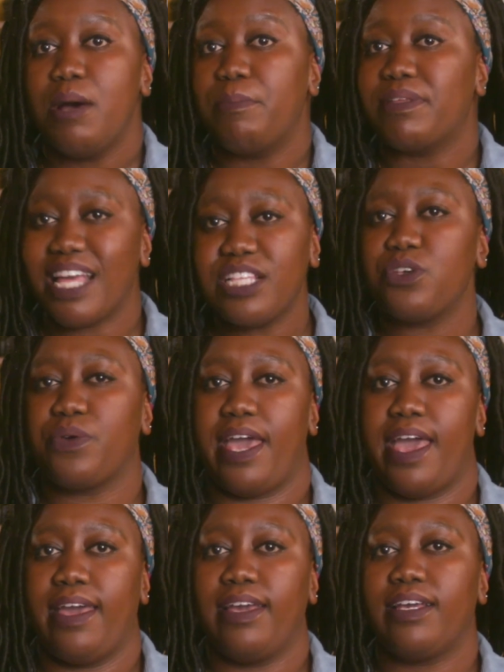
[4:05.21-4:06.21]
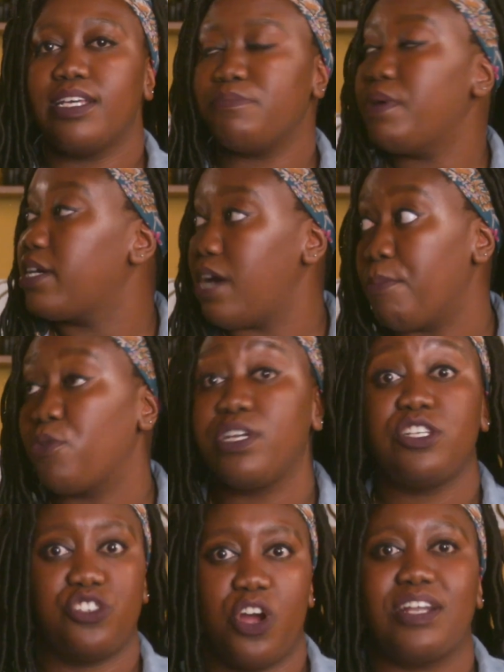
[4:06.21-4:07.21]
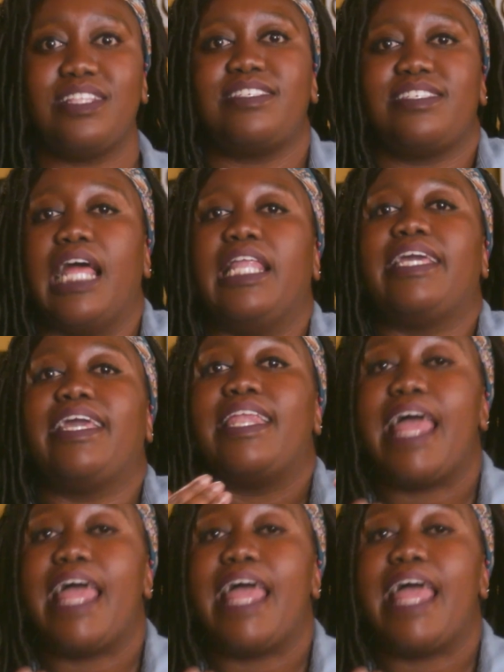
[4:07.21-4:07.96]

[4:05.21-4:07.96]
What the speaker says: But that's okay, because Montgomery started selling it